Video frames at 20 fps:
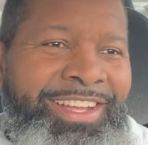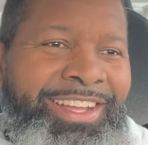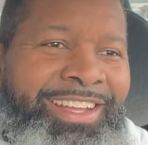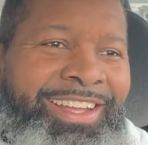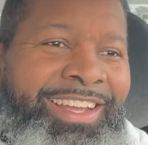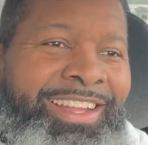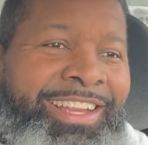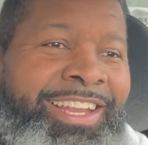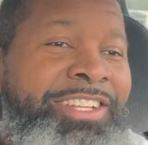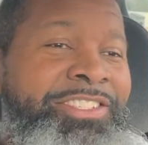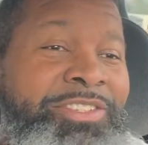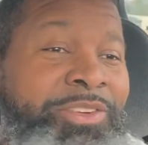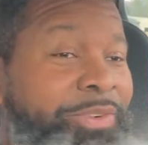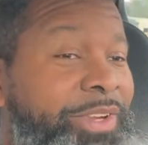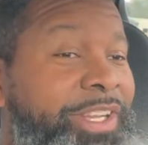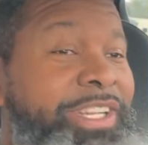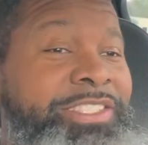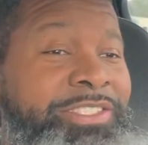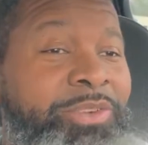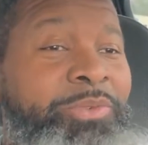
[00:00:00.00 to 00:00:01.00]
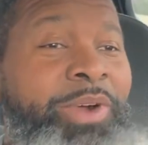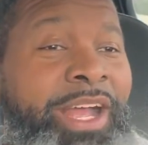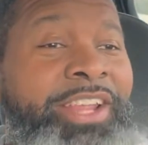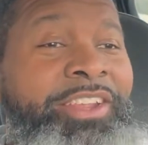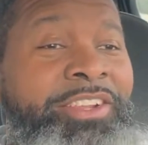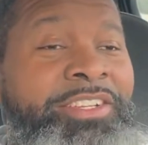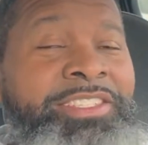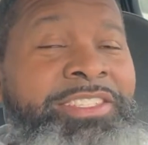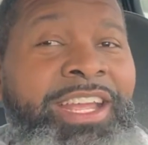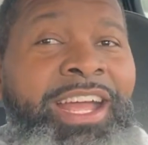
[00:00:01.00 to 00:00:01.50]
And there's a reason why
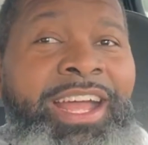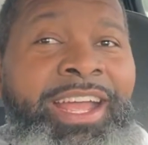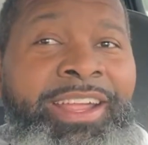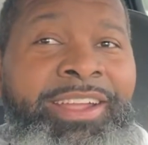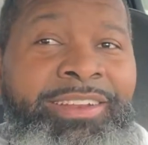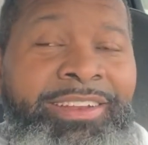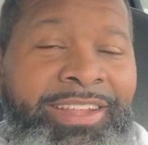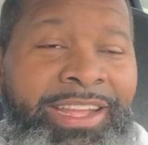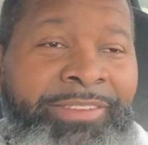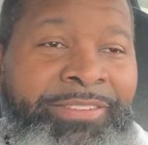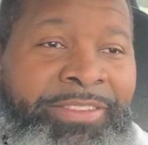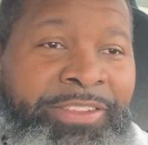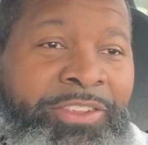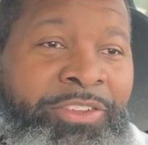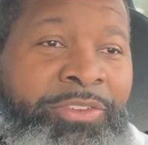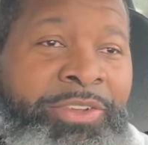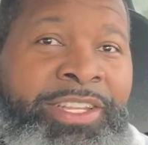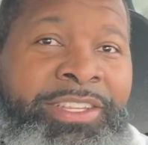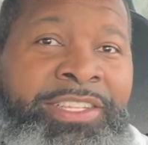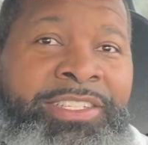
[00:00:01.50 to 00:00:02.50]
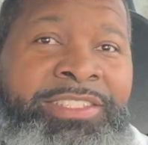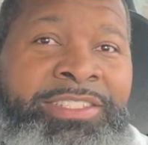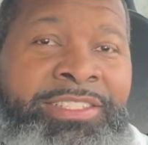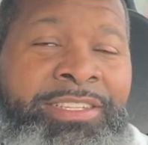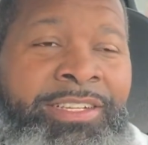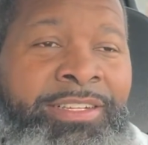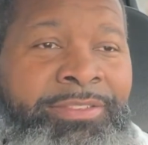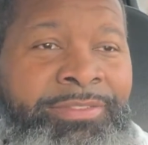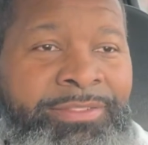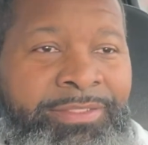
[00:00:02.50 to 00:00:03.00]
you're tired after you eat this
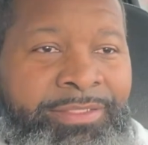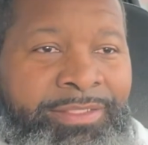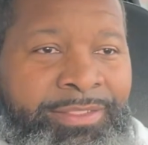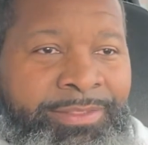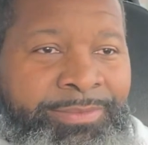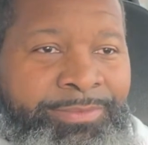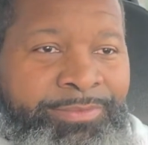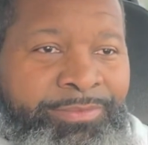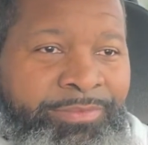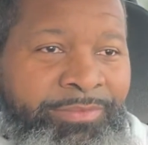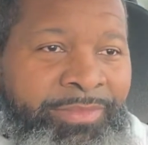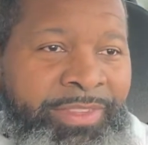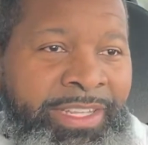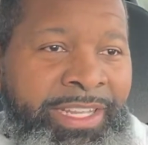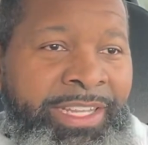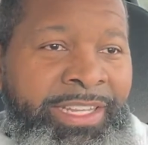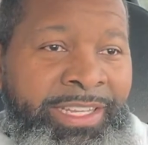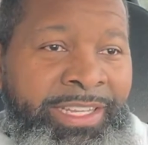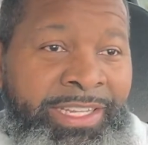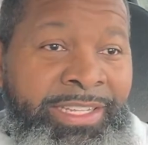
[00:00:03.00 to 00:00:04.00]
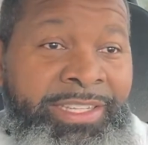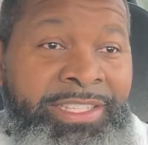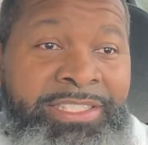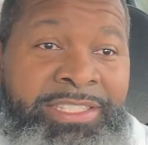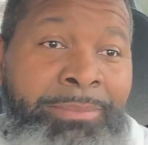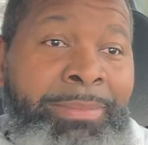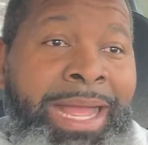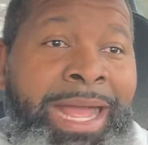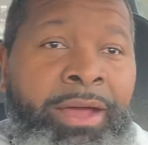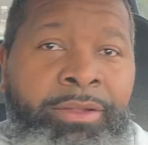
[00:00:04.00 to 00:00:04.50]
stuff, and eat this
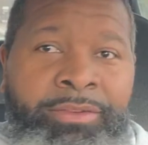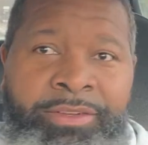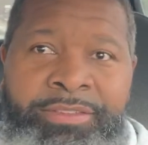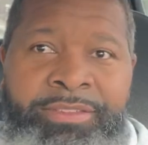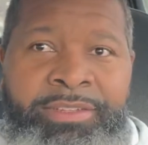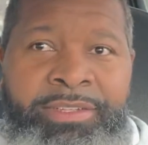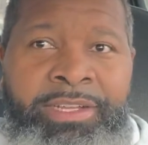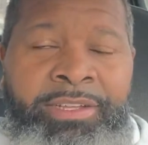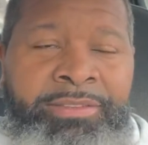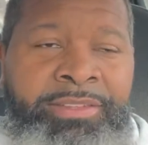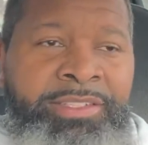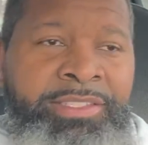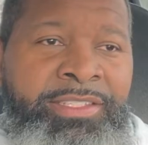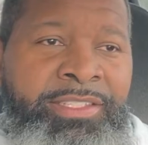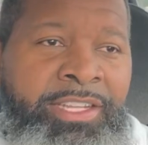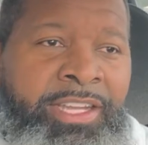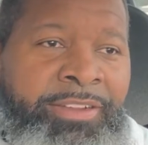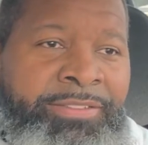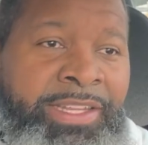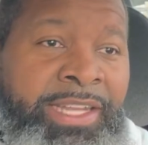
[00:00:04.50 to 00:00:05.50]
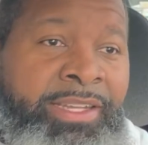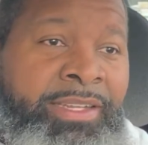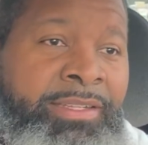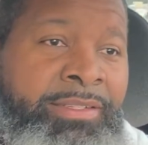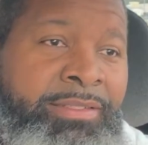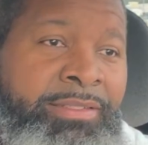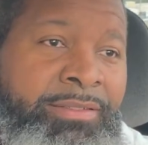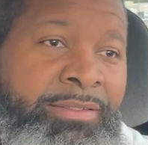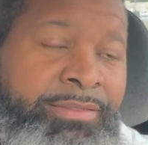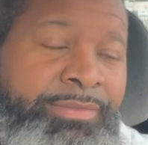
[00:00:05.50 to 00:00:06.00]
amount of this stuff, that
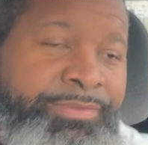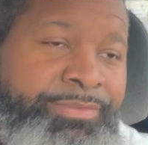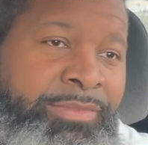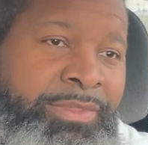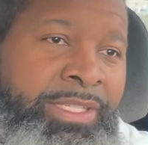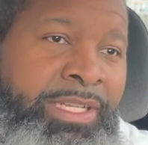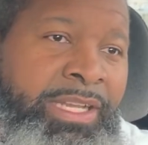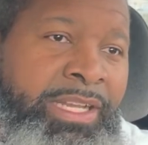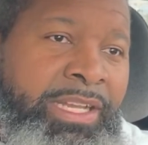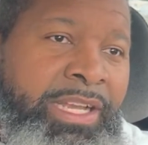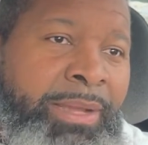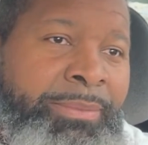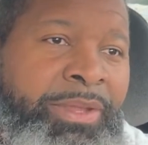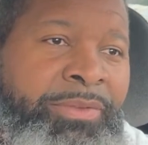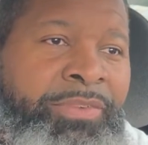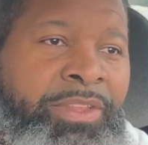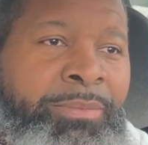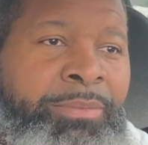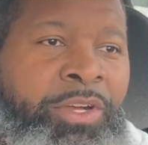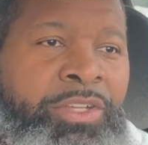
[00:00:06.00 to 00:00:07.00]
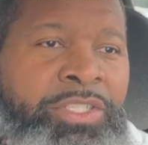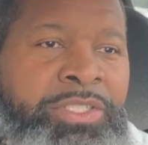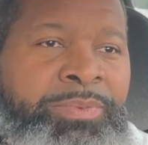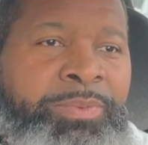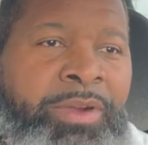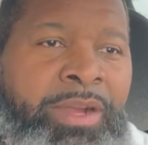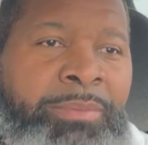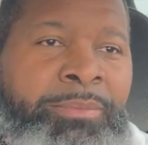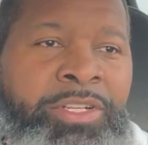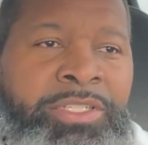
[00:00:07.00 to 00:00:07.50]
is. I mean, for the most
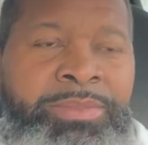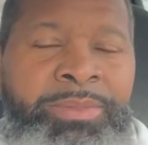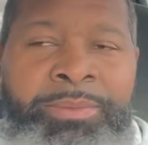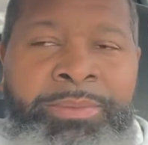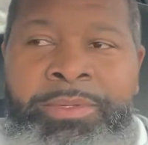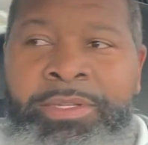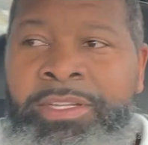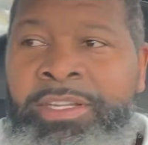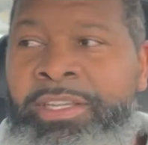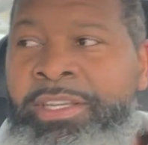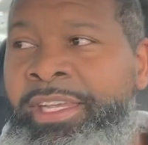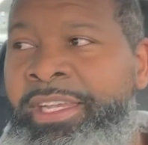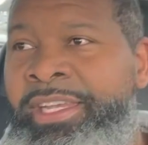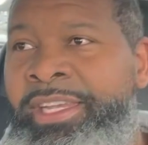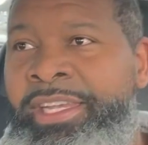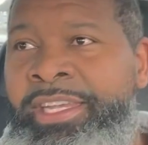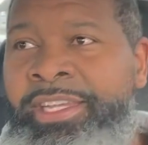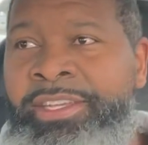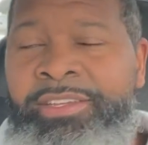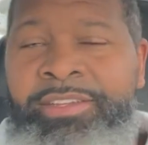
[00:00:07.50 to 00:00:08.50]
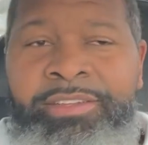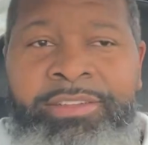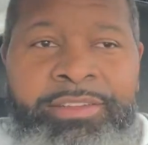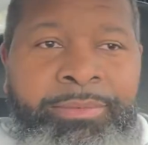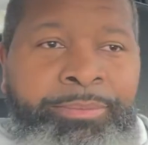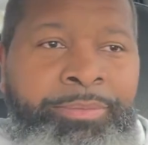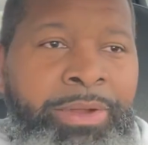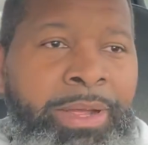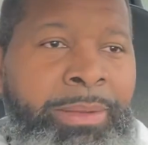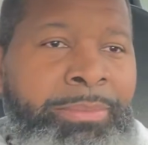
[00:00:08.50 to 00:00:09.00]
part, most people are going to eat
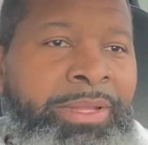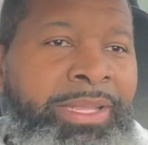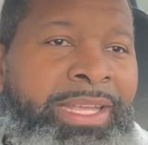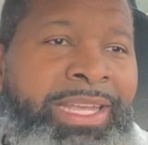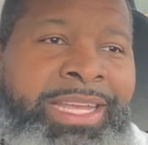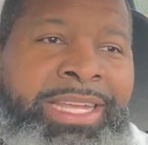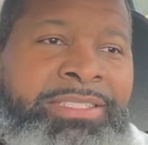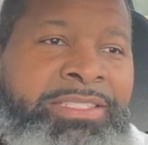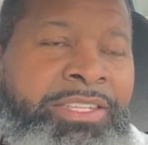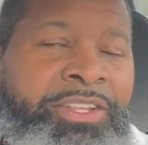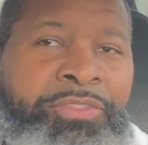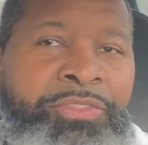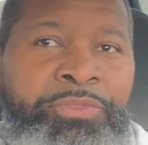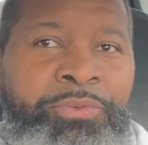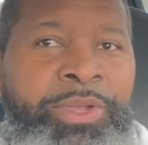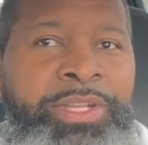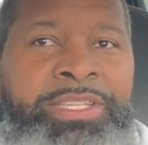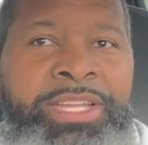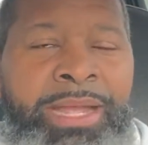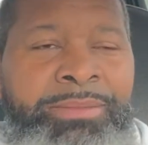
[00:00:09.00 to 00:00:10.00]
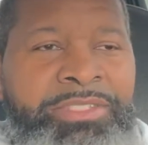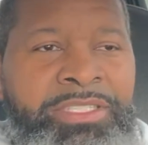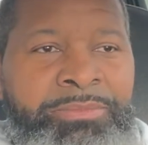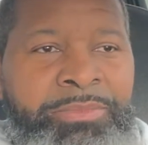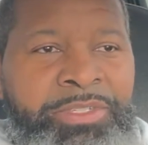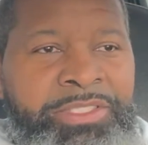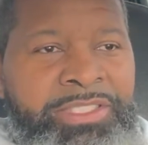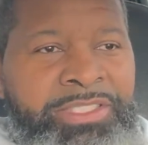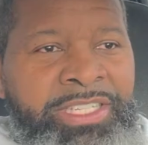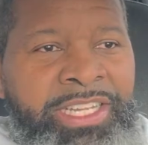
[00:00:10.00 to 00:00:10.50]
probably easily 3 times as
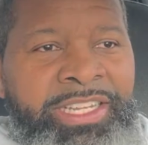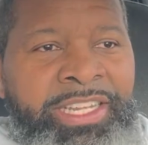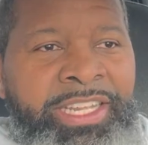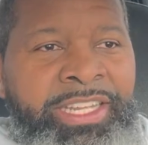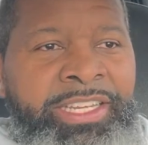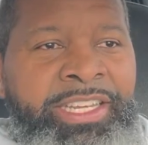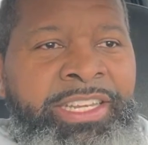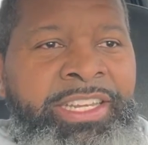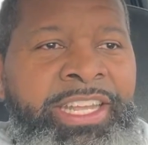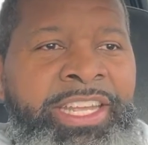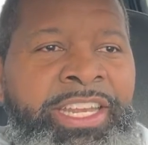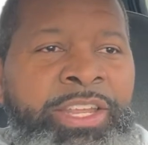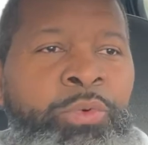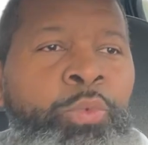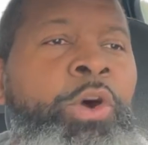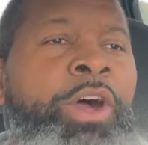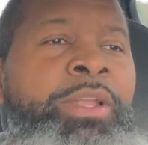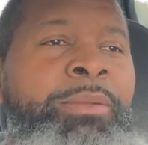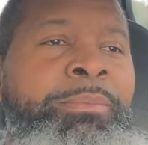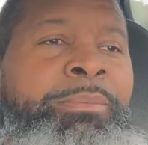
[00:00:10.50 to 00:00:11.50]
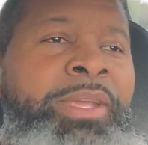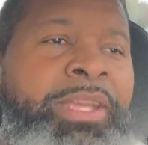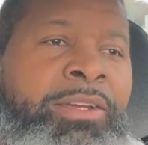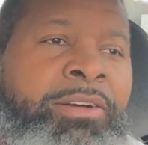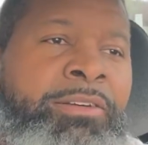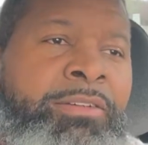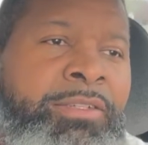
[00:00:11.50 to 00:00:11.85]
much as they need in any one meal.